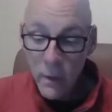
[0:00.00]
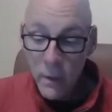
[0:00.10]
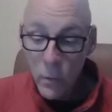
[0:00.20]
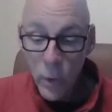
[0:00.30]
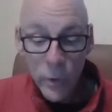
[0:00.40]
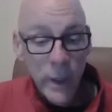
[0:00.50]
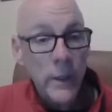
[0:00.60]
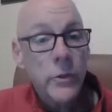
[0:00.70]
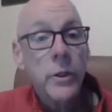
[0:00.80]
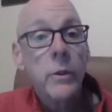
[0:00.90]
We'll
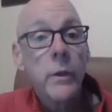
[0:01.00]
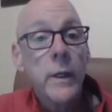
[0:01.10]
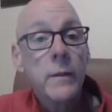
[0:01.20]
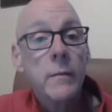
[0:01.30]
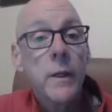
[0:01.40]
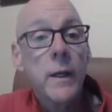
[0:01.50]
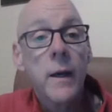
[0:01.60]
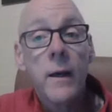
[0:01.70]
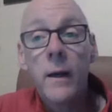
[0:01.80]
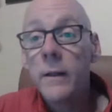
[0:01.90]
get to it.
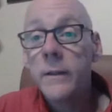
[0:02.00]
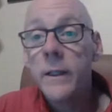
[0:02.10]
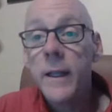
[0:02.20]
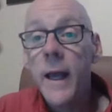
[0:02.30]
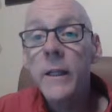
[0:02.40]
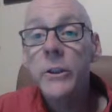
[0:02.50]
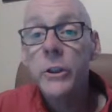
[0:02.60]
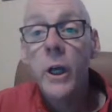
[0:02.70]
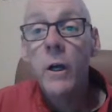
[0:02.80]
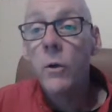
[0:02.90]
Uh, today's
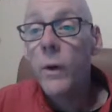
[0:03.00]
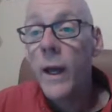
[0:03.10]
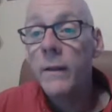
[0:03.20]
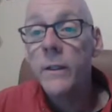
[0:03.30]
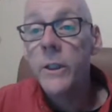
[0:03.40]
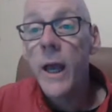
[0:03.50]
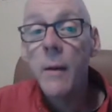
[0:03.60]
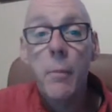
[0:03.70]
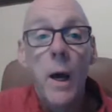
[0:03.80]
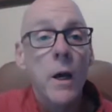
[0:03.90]
show and the
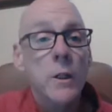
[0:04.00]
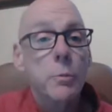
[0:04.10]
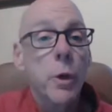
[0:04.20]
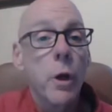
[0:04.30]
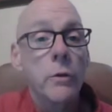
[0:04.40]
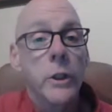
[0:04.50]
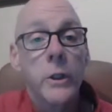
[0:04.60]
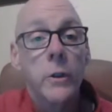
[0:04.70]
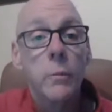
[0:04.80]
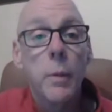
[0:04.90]
chat box brought to
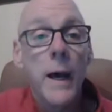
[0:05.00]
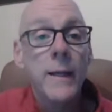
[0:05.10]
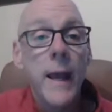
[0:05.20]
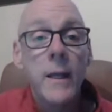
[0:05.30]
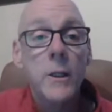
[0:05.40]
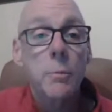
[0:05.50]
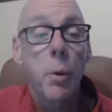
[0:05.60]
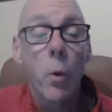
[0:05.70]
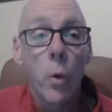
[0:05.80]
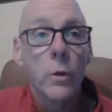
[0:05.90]
you by Nana's
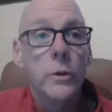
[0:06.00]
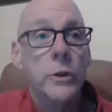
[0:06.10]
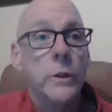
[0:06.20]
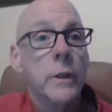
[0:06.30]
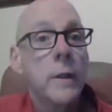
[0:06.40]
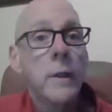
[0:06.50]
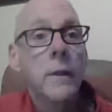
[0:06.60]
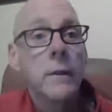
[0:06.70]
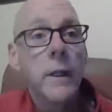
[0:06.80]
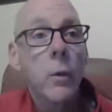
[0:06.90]
Porch,
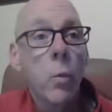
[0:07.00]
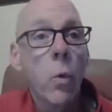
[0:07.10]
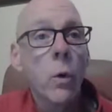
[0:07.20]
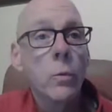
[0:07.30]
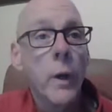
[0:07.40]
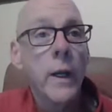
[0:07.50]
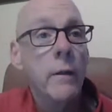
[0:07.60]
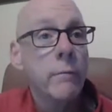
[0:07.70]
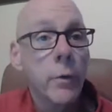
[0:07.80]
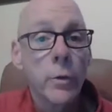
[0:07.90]
the award
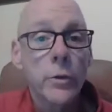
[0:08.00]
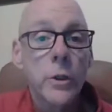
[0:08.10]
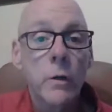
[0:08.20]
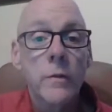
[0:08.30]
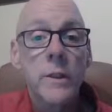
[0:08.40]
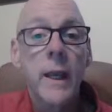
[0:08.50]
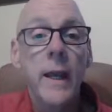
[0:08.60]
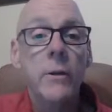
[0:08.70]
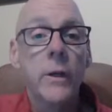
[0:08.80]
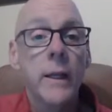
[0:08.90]
winning full service
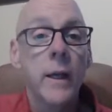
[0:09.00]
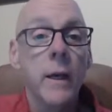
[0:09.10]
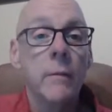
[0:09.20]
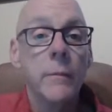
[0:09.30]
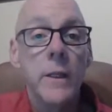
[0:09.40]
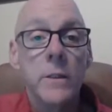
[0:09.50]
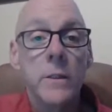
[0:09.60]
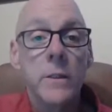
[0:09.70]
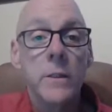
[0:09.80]
catering company